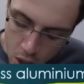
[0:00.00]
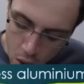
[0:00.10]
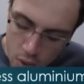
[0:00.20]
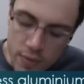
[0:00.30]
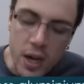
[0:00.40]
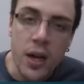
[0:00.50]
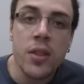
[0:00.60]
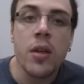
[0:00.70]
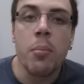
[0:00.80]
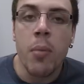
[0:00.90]
over
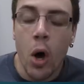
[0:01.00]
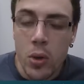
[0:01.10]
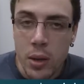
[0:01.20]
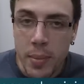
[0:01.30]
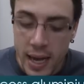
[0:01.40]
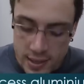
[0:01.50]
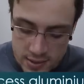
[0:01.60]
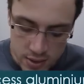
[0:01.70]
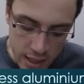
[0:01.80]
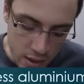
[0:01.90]
the molar
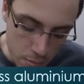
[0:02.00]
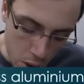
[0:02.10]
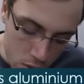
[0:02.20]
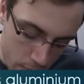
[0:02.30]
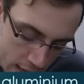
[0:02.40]
mass. Now the molar